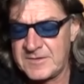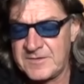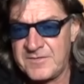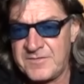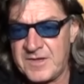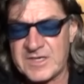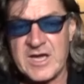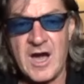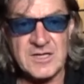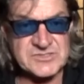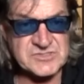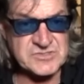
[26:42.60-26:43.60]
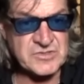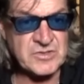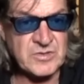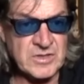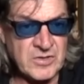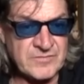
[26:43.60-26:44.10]
that cuts
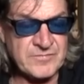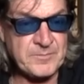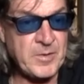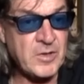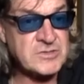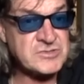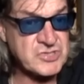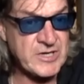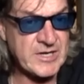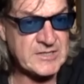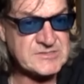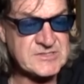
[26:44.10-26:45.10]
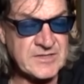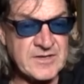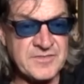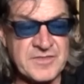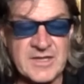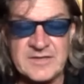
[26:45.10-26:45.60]
through a lot of the politics, and I
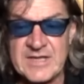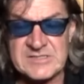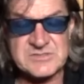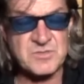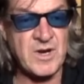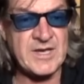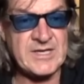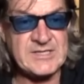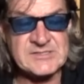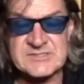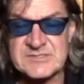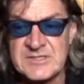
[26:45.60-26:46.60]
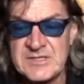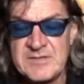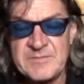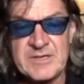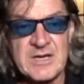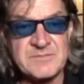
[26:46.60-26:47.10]
think that's why he's
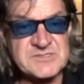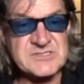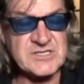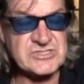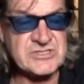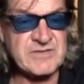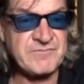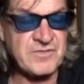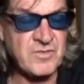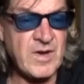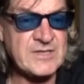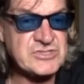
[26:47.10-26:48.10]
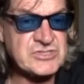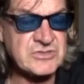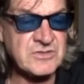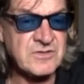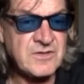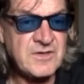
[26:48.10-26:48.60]
become such an
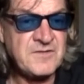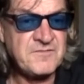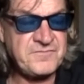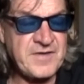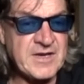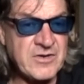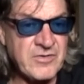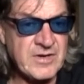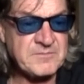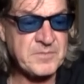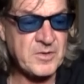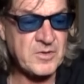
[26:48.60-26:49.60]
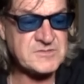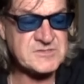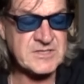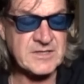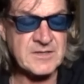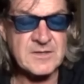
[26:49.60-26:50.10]
influential figure in
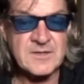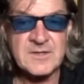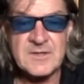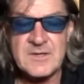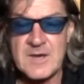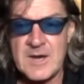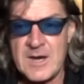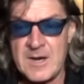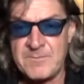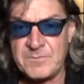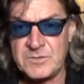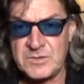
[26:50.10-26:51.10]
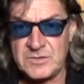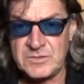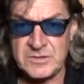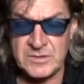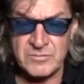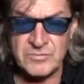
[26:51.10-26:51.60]
boxing. Um,
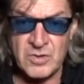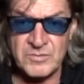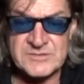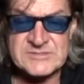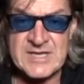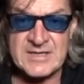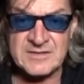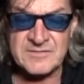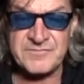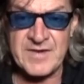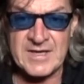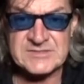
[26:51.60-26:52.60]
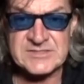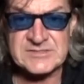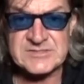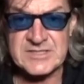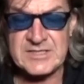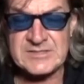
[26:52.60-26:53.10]
you know, notwithstanding the fact
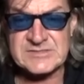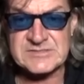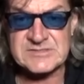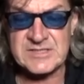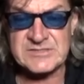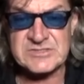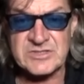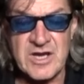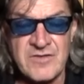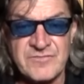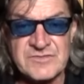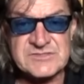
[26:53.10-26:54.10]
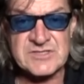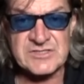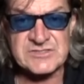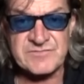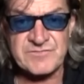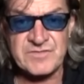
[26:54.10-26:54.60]
he's he's he took over as
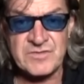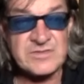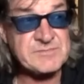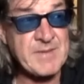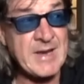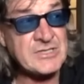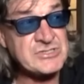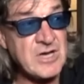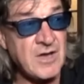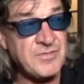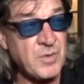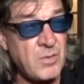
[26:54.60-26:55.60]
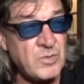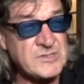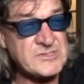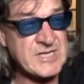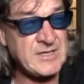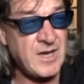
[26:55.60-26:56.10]
Tyson Fury's manager, I thought I want to
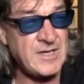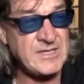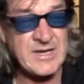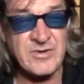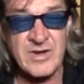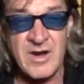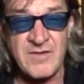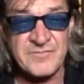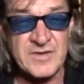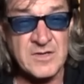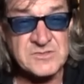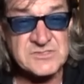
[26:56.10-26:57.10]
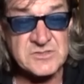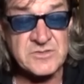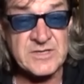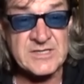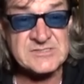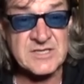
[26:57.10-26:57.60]
say like a year and a half ago, two
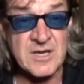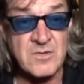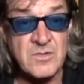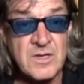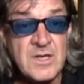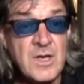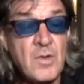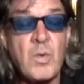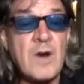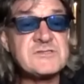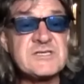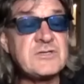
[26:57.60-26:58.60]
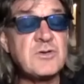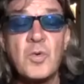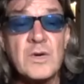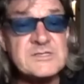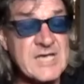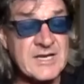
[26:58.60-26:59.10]
years ago, whereas he'd
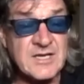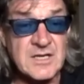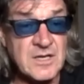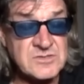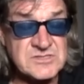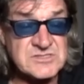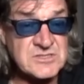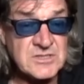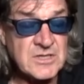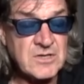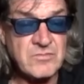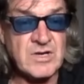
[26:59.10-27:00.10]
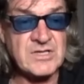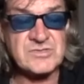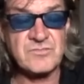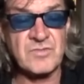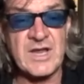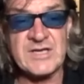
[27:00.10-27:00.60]
always had a close
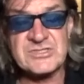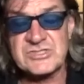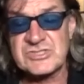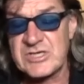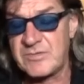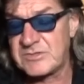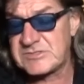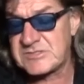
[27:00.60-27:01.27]
rela- relationship with